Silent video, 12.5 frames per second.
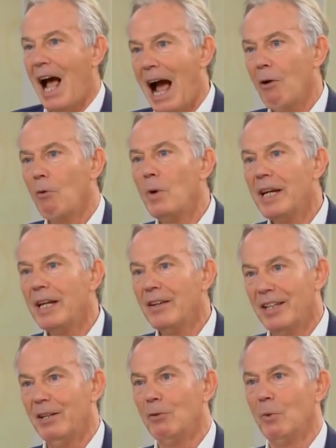How
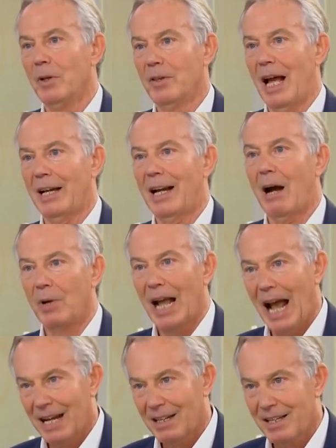we deal with that, how
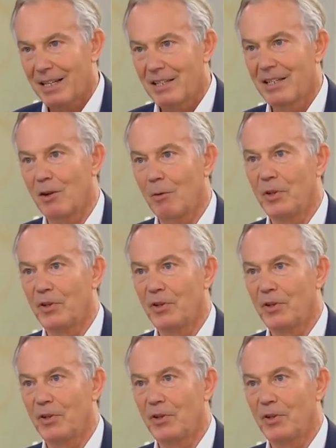we access its